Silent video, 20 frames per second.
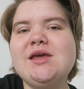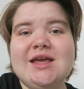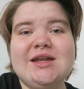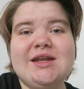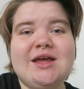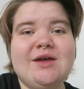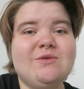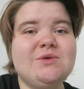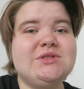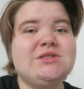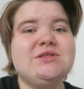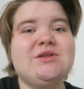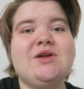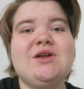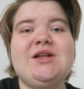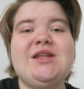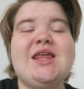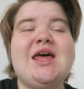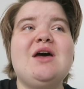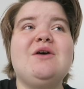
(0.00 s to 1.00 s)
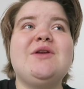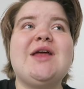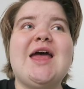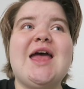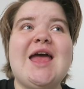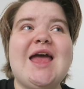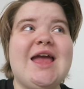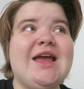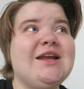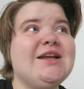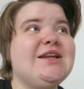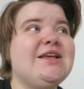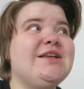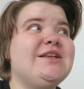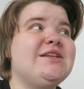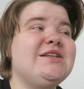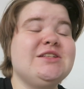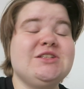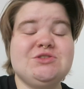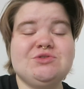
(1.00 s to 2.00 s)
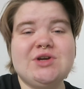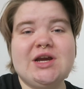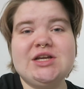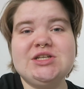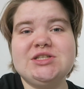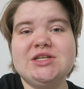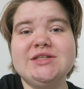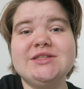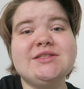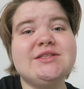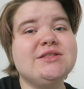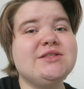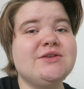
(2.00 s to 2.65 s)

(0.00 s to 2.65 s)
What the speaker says: and I was not allowed any distractions,